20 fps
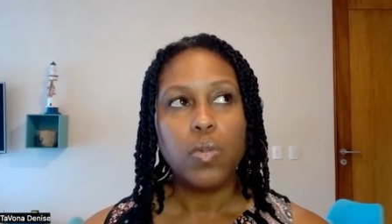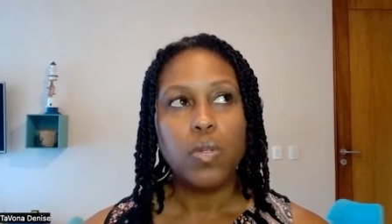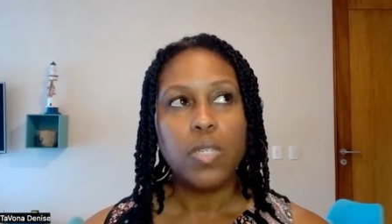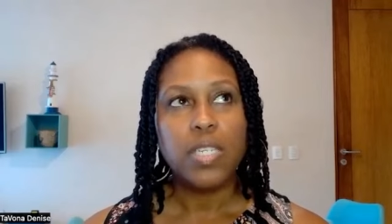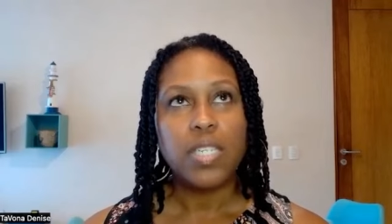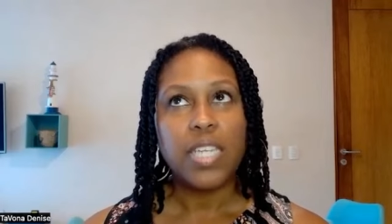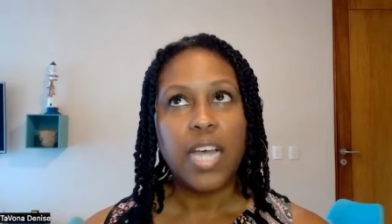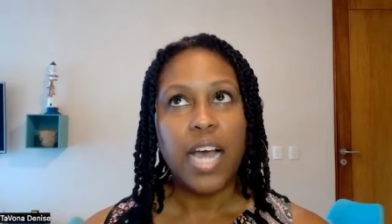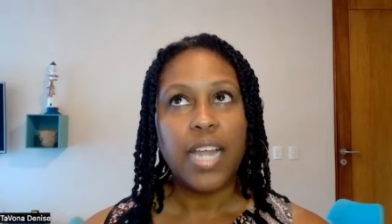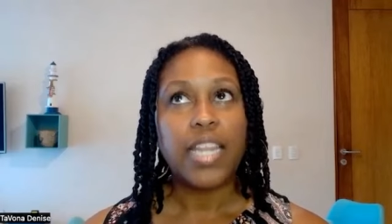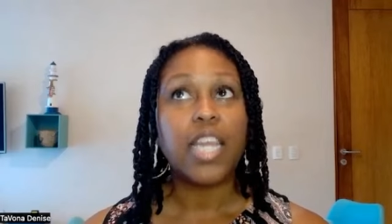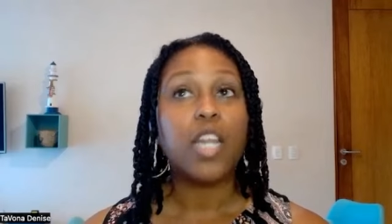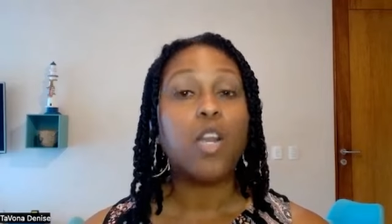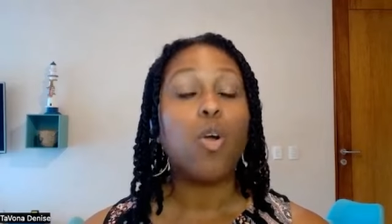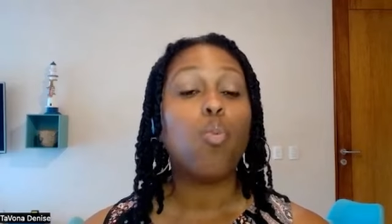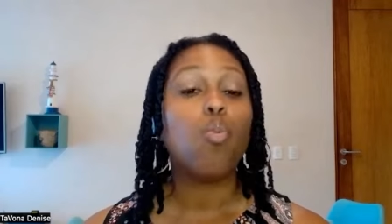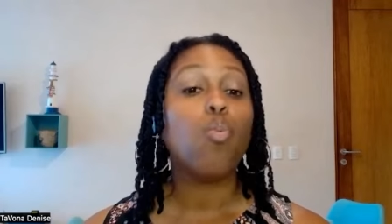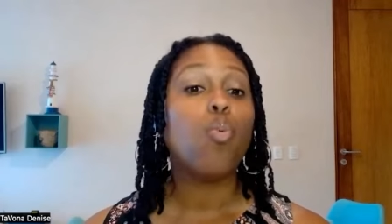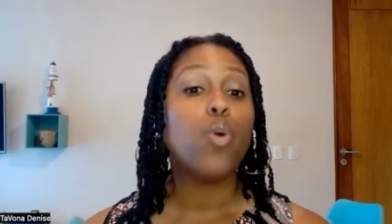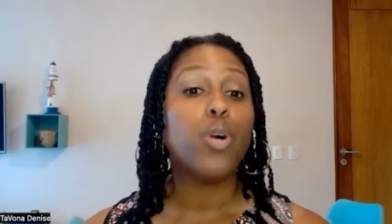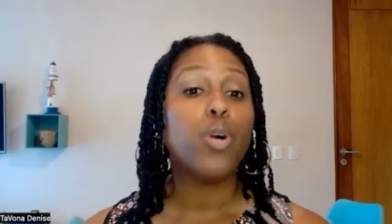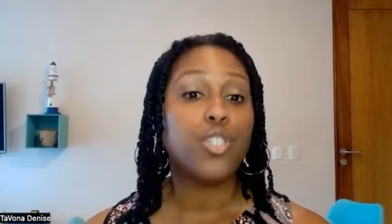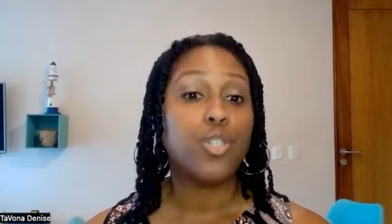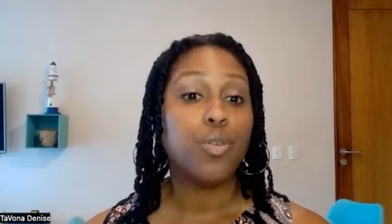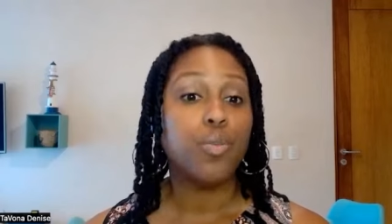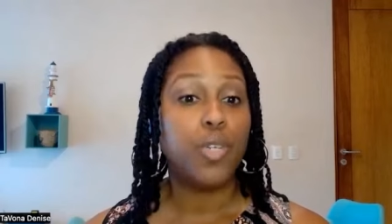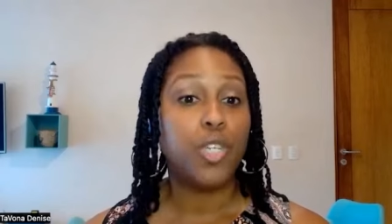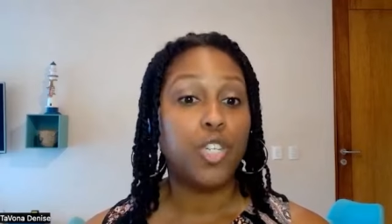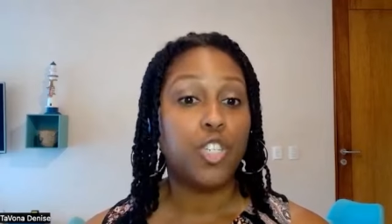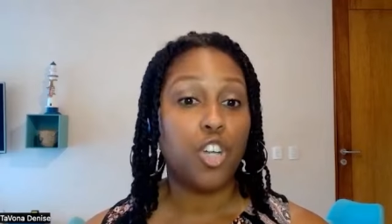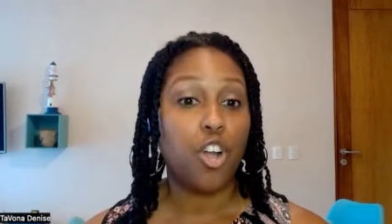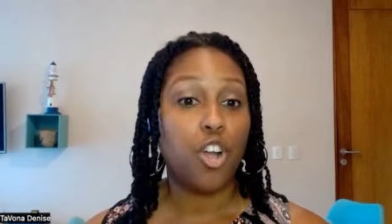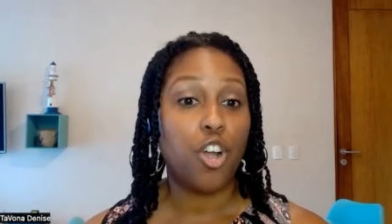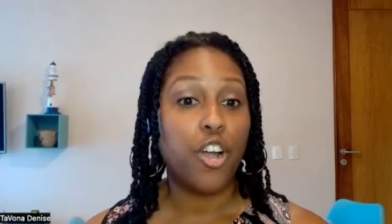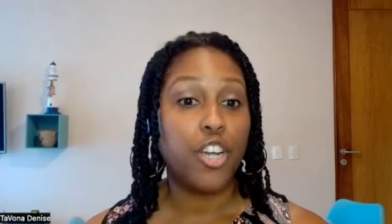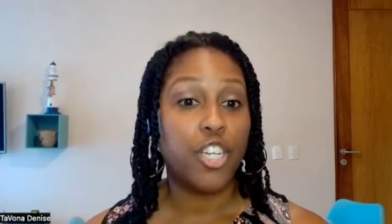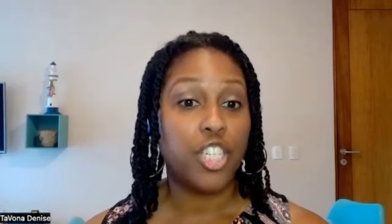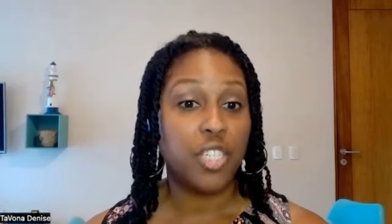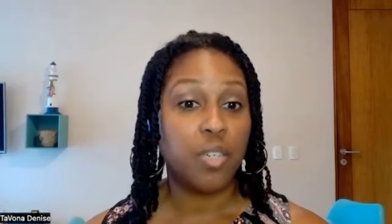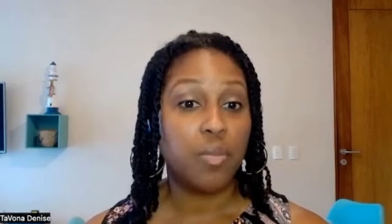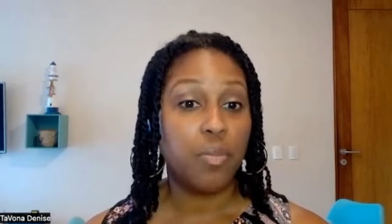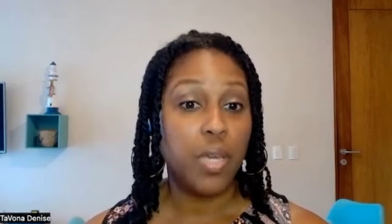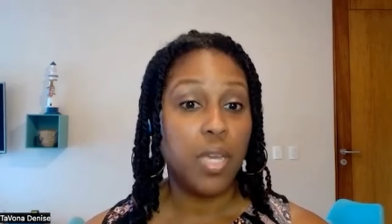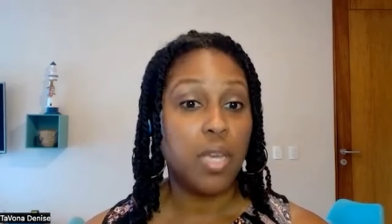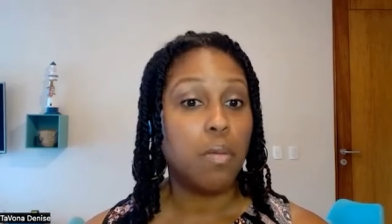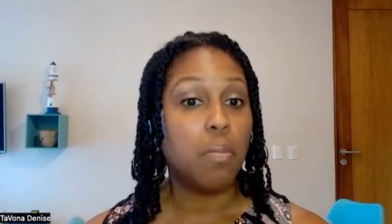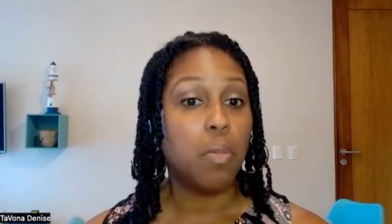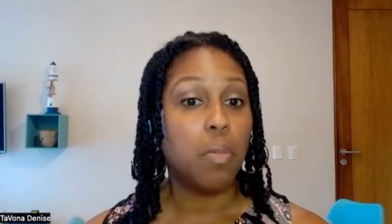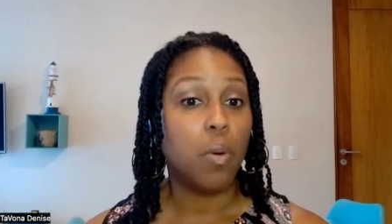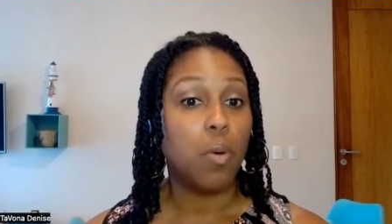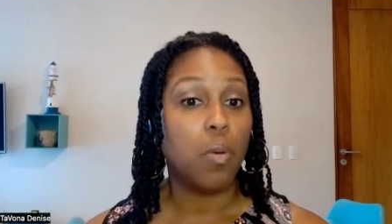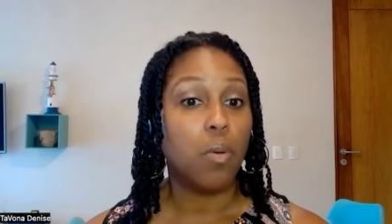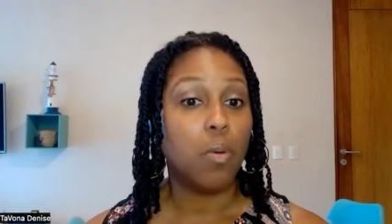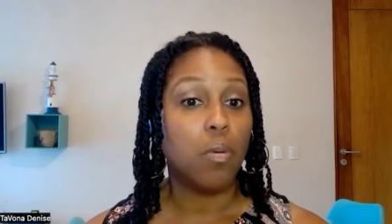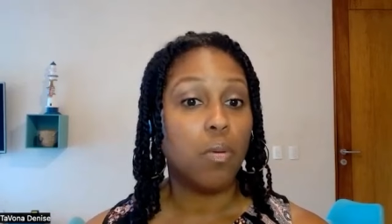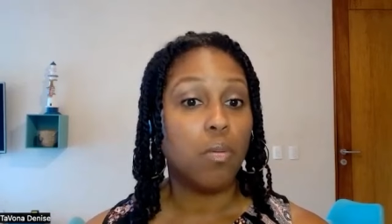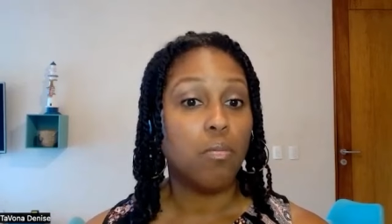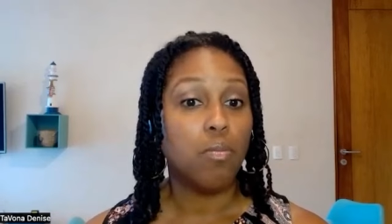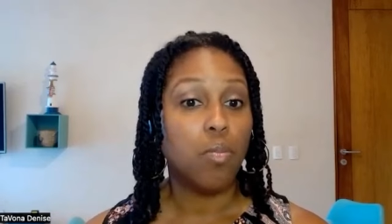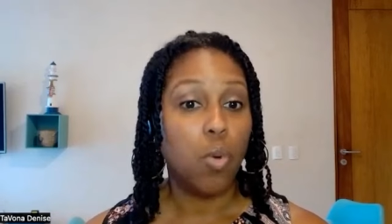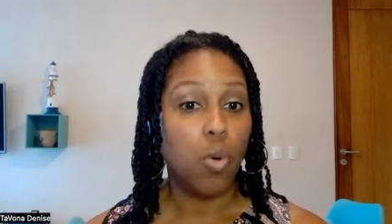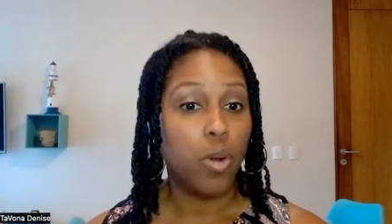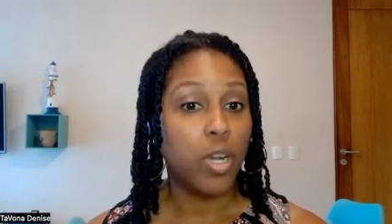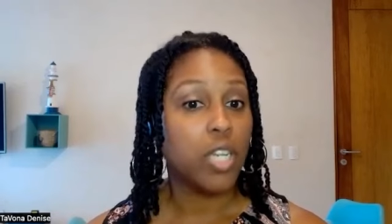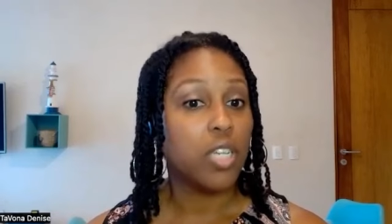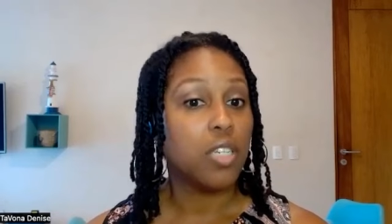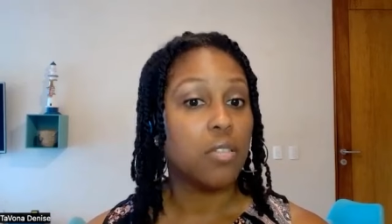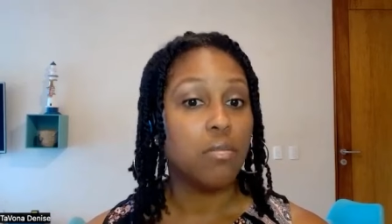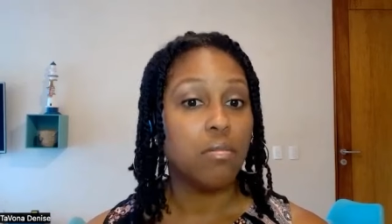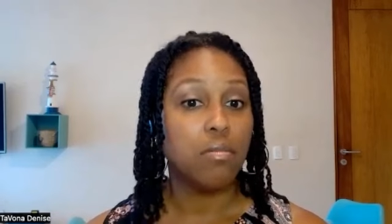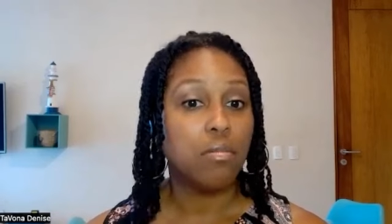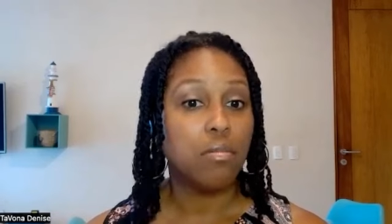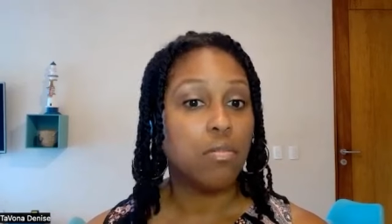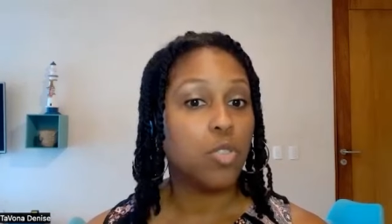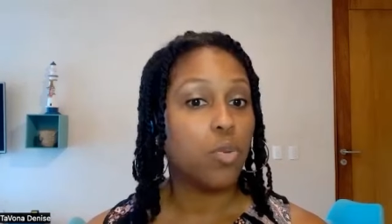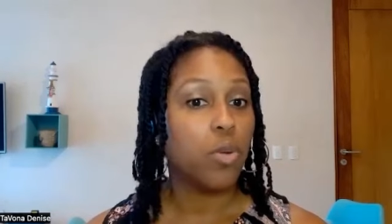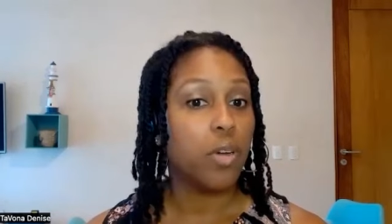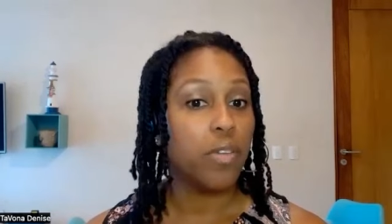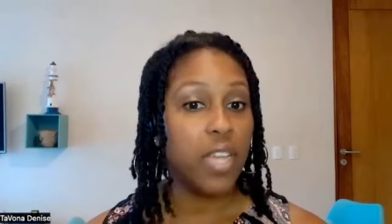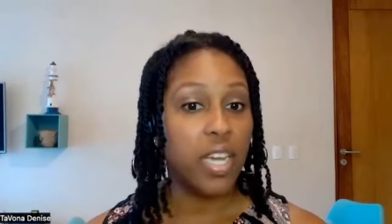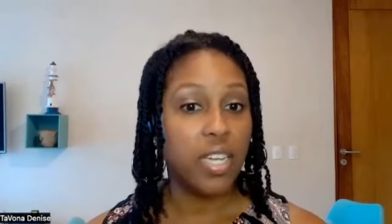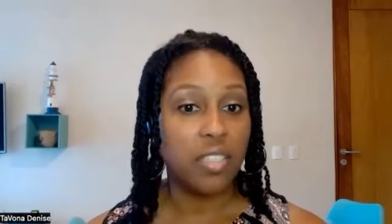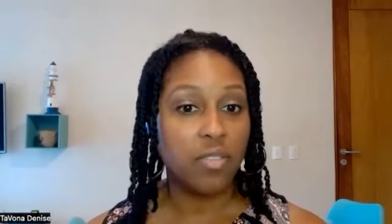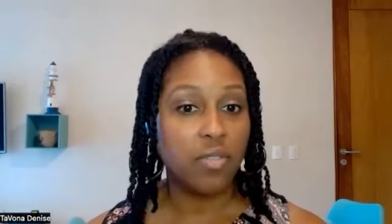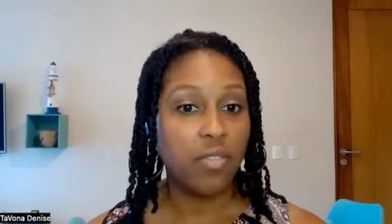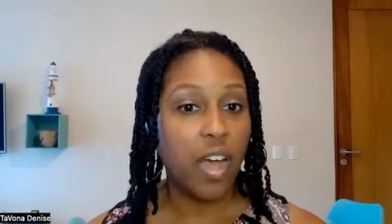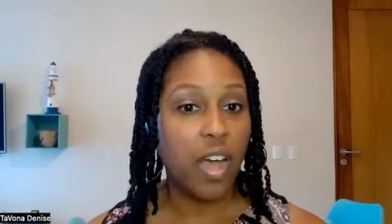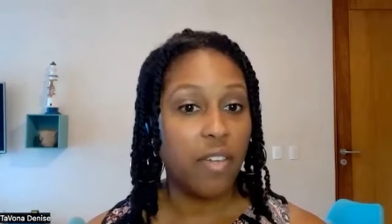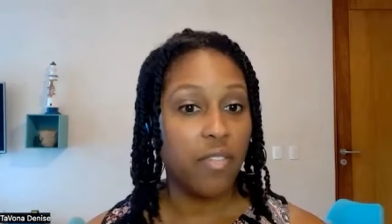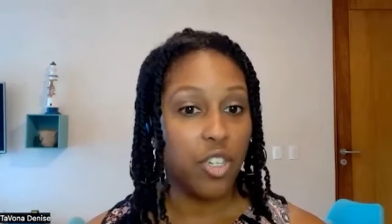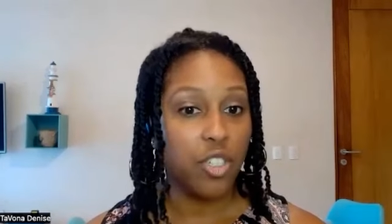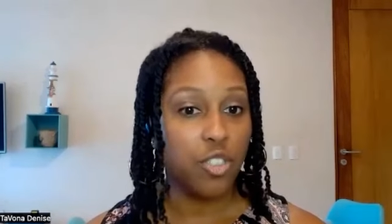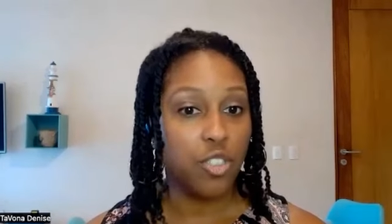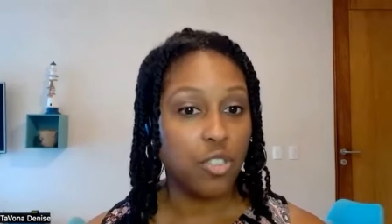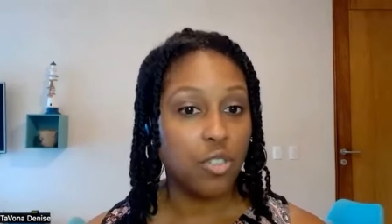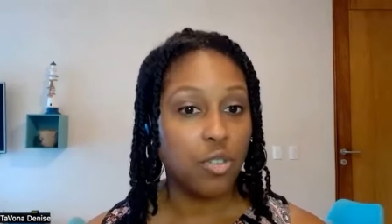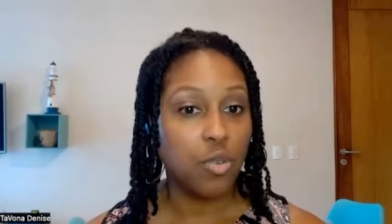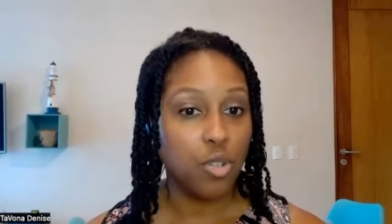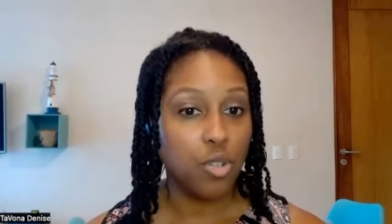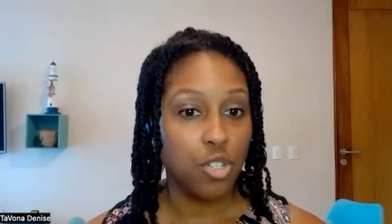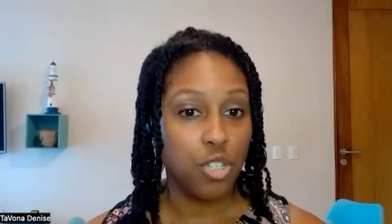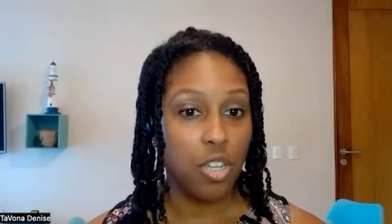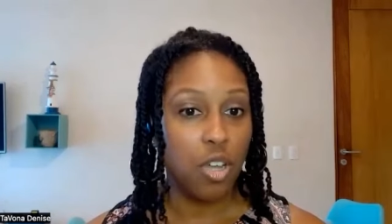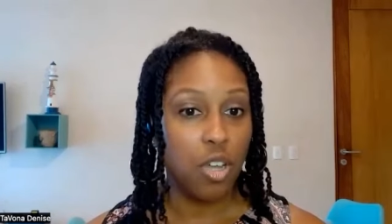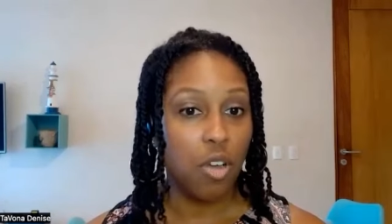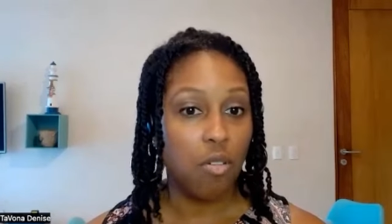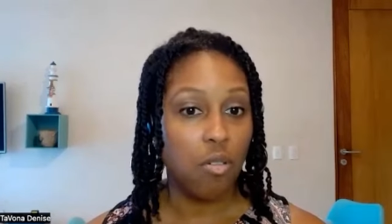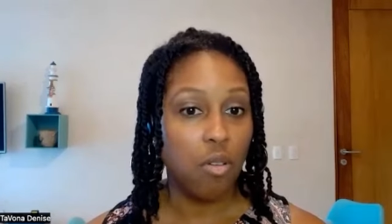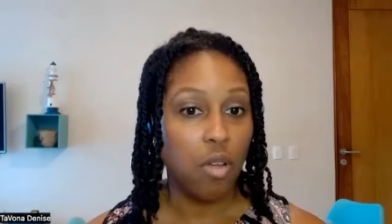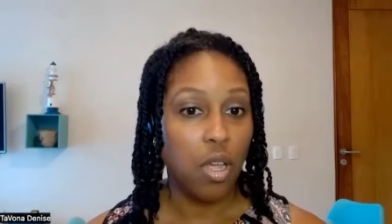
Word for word: decide they don't want to be charging people more than 12,500 or so.